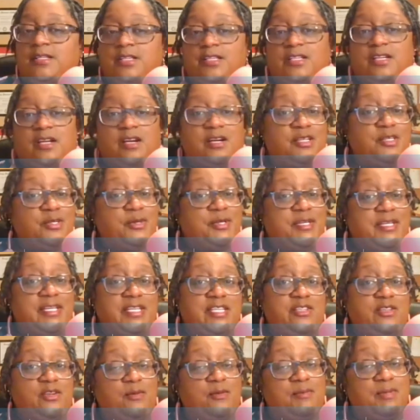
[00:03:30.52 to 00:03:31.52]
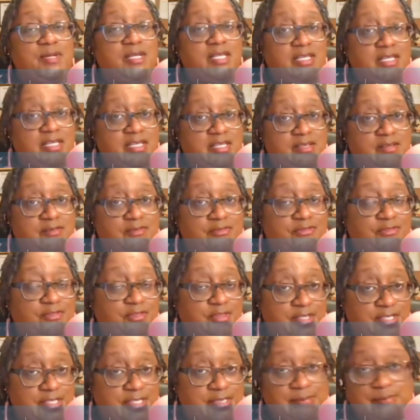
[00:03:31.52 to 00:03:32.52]
are you getting your butt lift
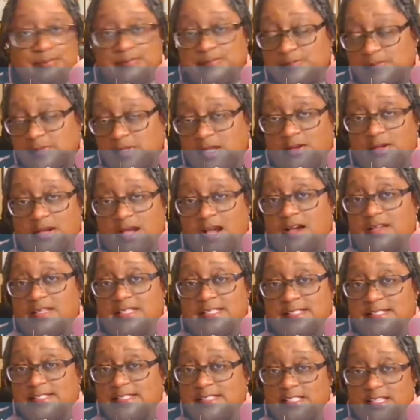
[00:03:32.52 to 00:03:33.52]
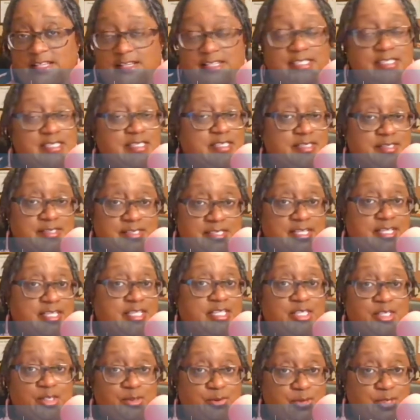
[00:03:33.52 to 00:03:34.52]
free? All this sucking and
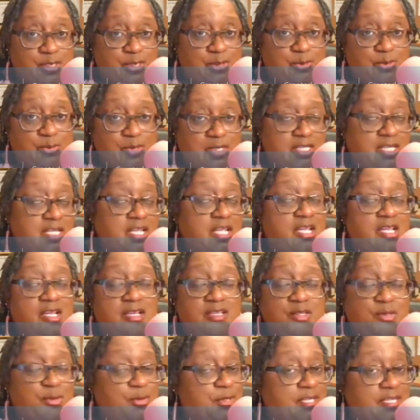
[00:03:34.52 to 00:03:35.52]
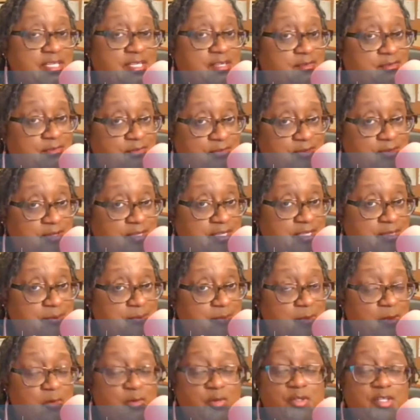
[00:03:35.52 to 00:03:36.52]
tucking you doing, you getting it free
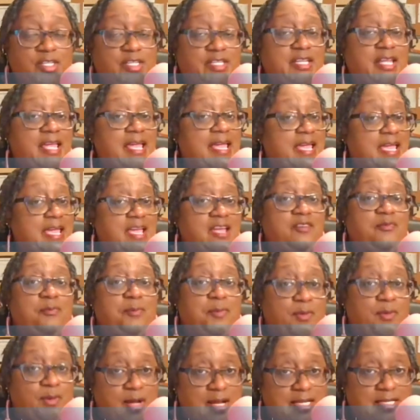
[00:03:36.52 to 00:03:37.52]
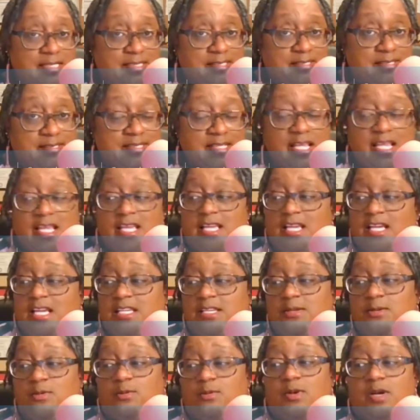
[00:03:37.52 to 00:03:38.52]
or you getting it half price
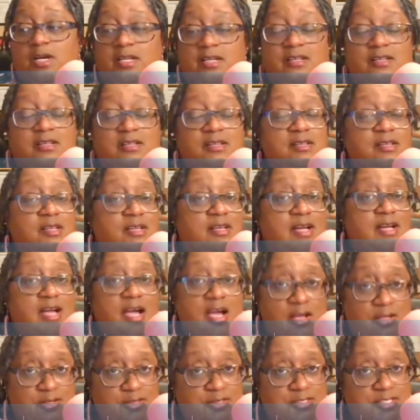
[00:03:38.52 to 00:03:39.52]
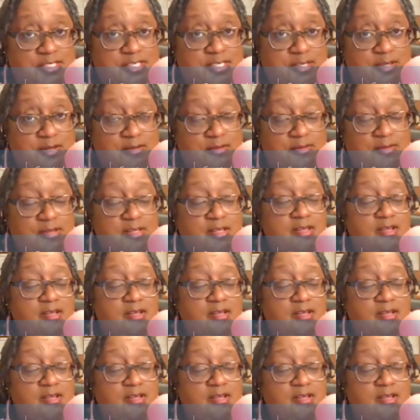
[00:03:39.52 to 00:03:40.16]
and you want to call yourself